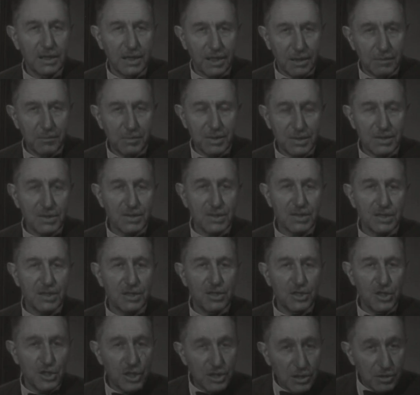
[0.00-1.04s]
chemists'
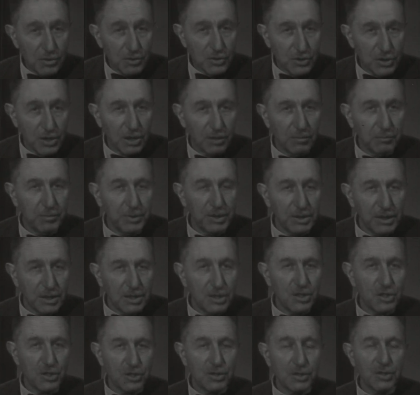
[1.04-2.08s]
ingenious
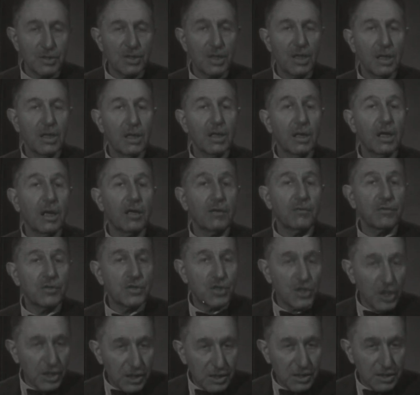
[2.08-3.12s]
combinations of
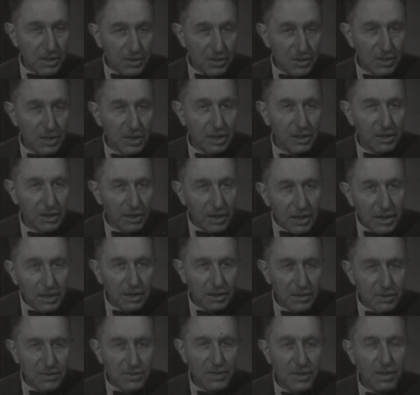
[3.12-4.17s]
chains and
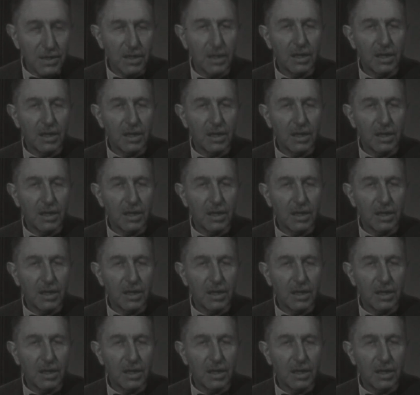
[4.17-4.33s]
rings,